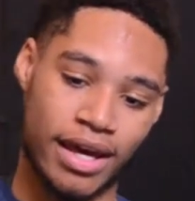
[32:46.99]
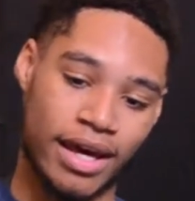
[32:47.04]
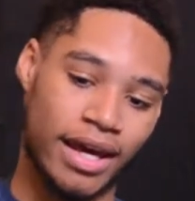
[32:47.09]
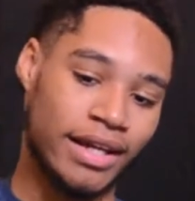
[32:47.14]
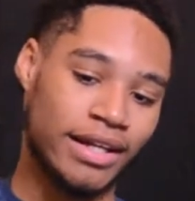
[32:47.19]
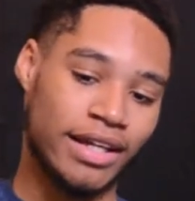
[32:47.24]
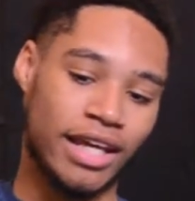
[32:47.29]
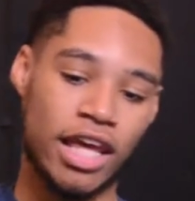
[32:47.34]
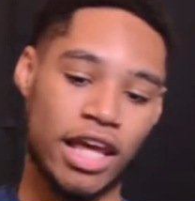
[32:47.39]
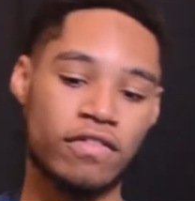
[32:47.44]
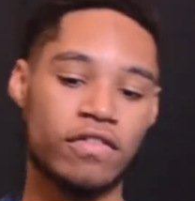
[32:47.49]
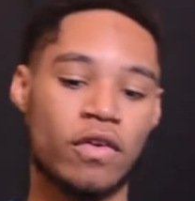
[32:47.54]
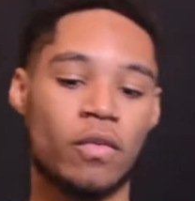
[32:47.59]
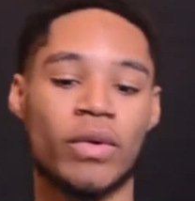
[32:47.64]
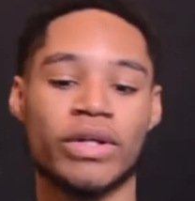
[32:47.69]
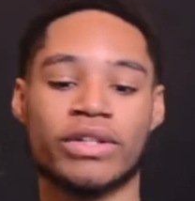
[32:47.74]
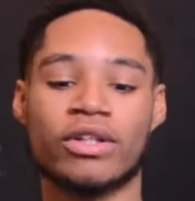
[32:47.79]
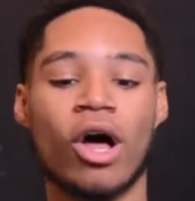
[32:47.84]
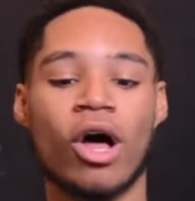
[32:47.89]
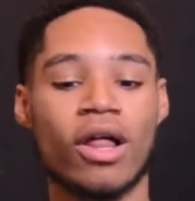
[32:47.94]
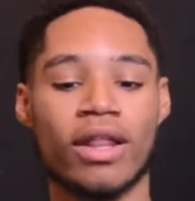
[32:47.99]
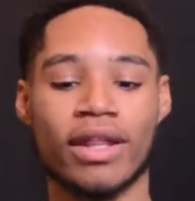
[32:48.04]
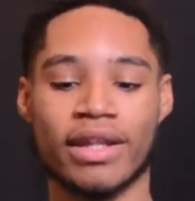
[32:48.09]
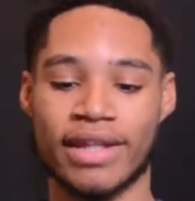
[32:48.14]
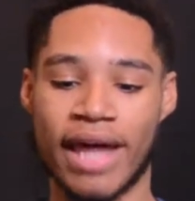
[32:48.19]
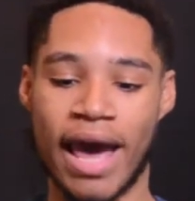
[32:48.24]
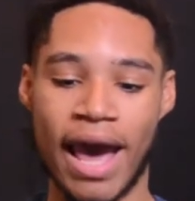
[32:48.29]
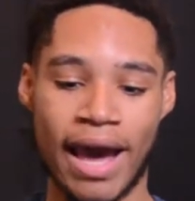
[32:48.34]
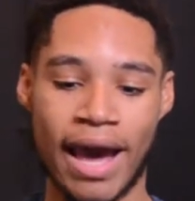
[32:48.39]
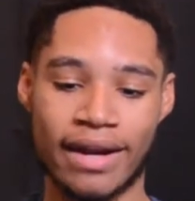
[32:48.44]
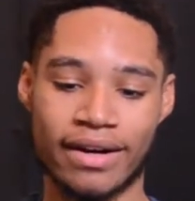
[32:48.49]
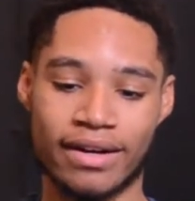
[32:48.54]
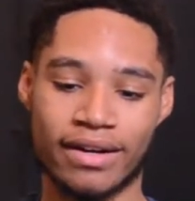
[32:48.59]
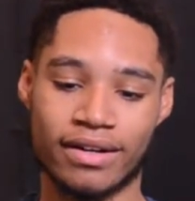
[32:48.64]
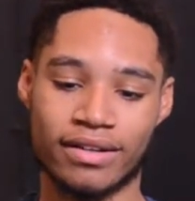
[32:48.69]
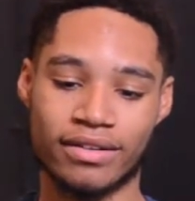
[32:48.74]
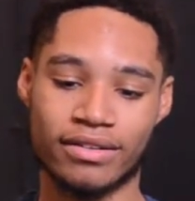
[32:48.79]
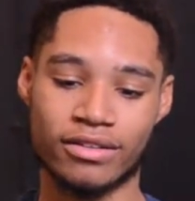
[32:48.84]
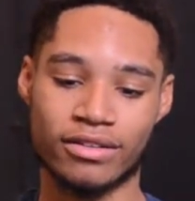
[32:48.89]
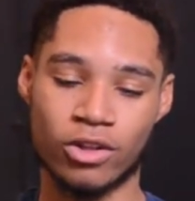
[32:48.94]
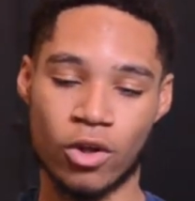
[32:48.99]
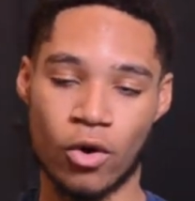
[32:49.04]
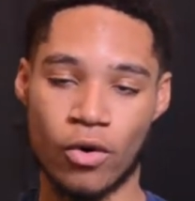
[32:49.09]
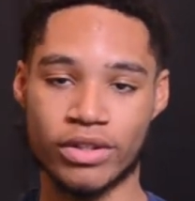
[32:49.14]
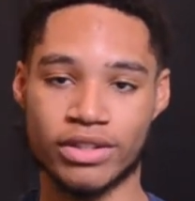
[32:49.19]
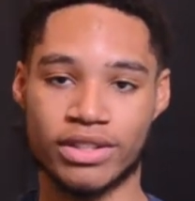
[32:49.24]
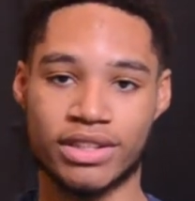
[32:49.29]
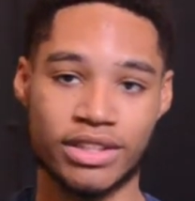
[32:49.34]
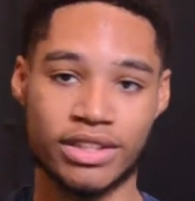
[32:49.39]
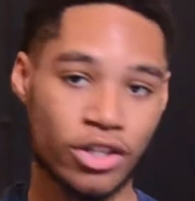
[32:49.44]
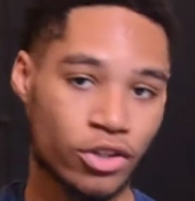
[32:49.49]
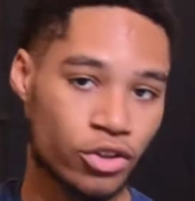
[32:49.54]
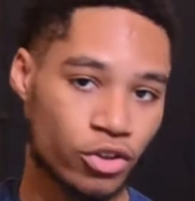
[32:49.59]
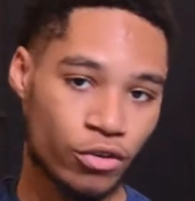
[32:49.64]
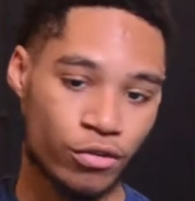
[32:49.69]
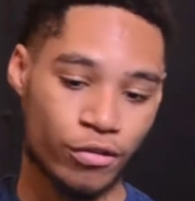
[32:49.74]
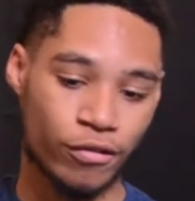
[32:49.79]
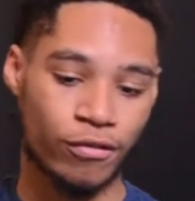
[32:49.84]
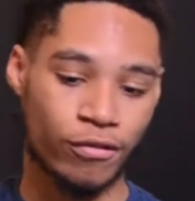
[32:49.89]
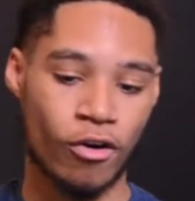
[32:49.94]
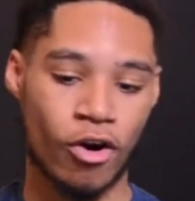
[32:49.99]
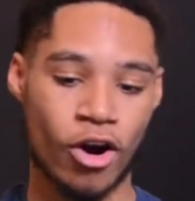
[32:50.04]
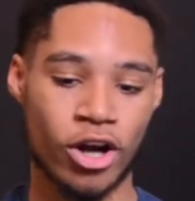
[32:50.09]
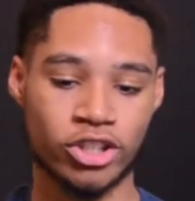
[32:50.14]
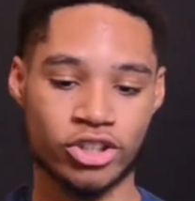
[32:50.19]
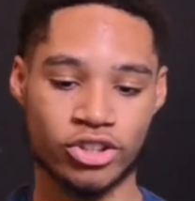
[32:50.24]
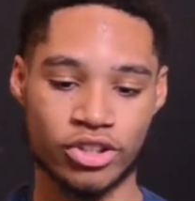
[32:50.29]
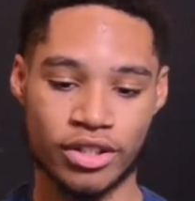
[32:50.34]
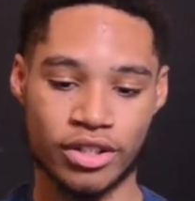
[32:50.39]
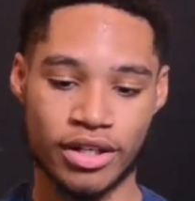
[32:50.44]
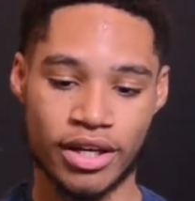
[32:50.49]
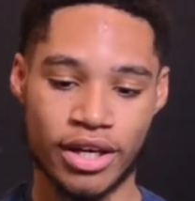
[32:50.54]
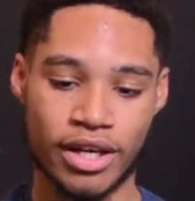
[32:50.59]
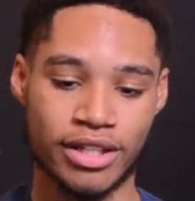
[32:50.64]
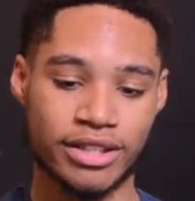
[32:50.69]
And even with all of that, Lawerence still threw for 400.